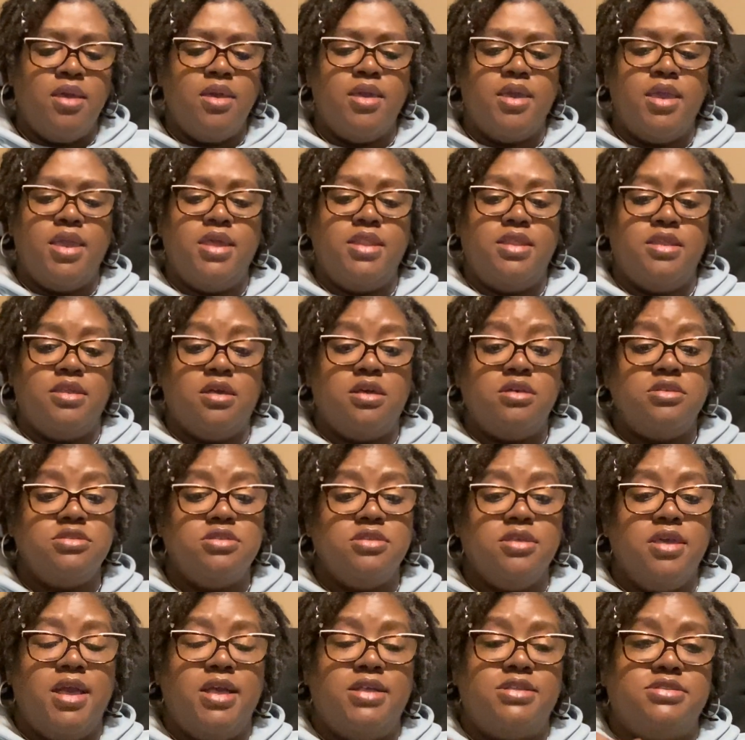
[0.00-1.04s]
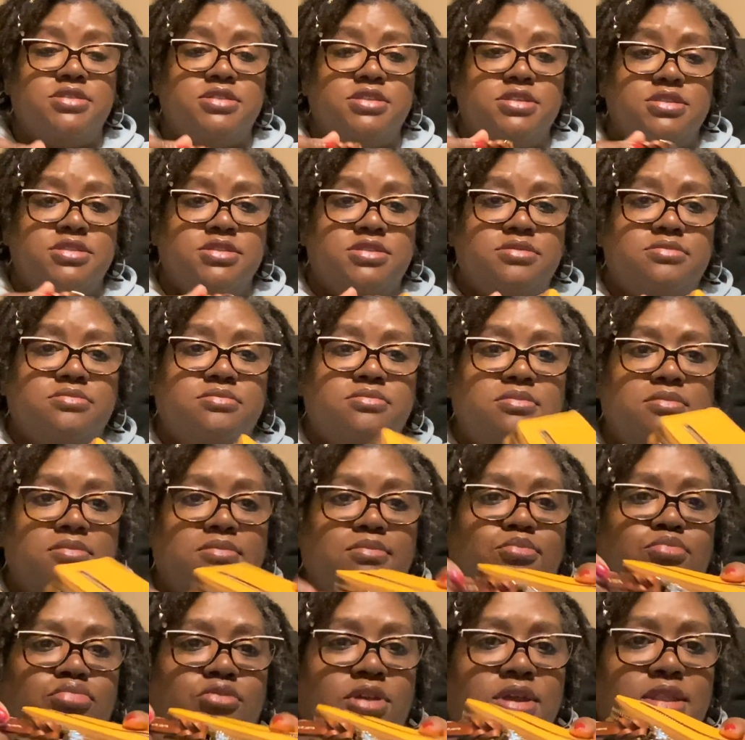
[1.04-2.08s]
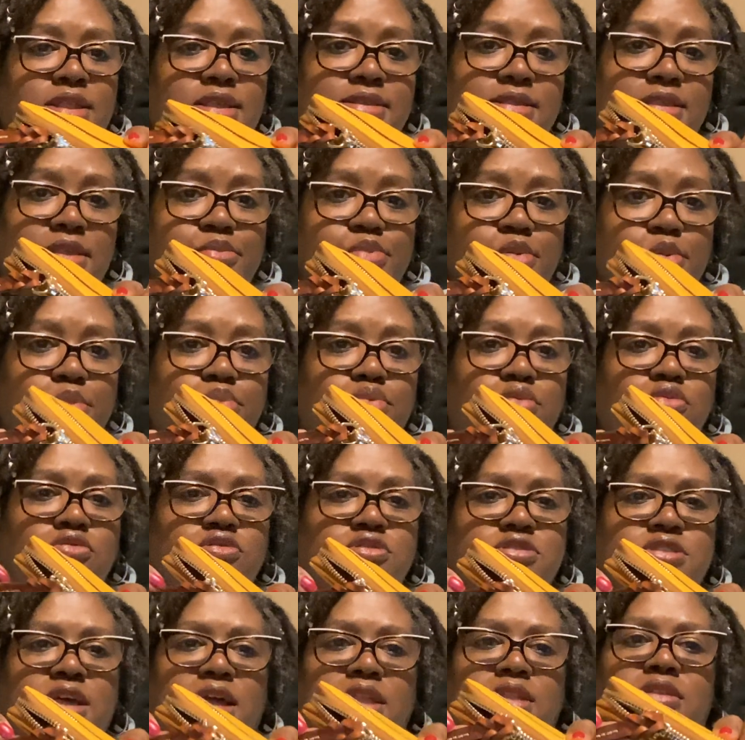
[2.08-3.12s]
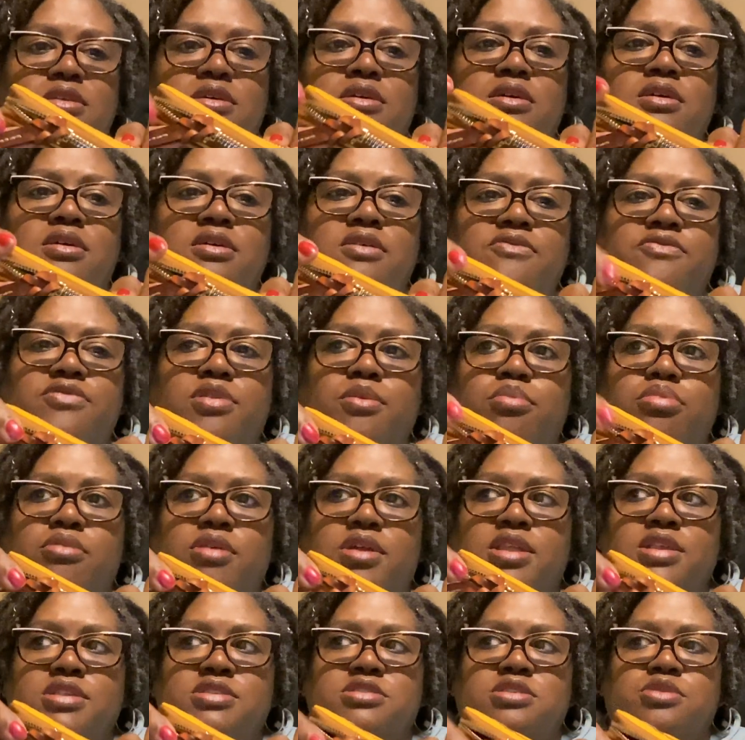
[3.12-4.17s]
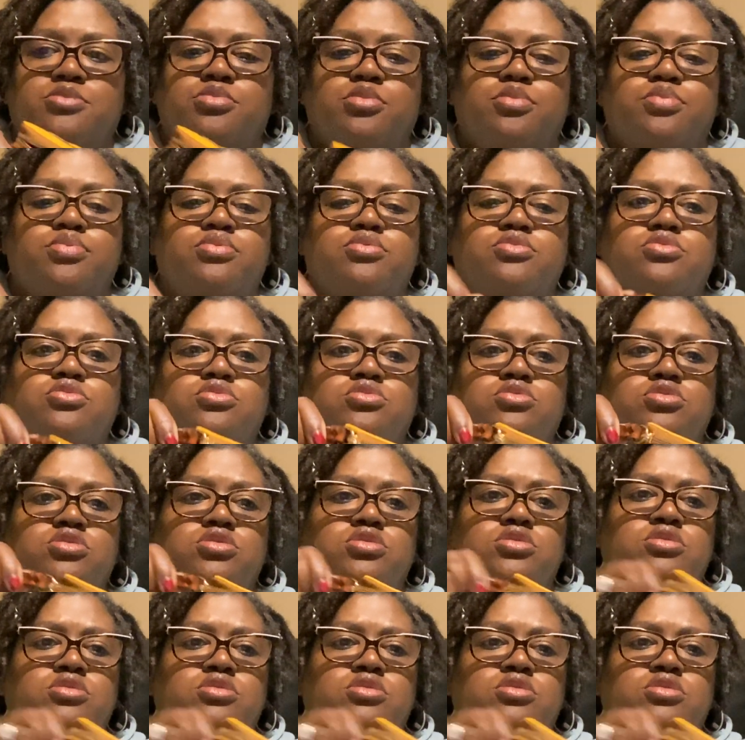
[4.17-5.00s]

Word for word: And it also has this braided zipper pulls. I love the braided zipper pulls.